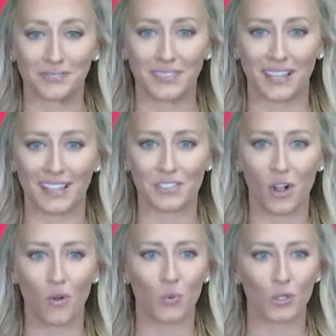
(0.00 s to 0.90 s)
I guess
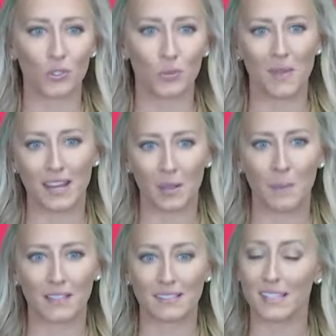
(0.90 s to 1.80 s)
all words were made up
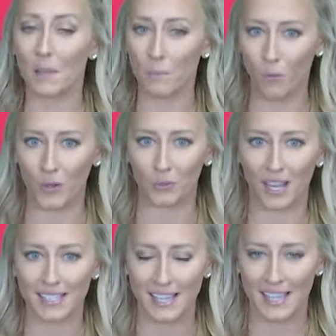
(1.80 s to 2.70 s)
at some point,
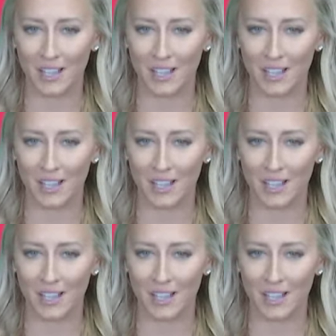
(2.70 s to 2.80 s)
right?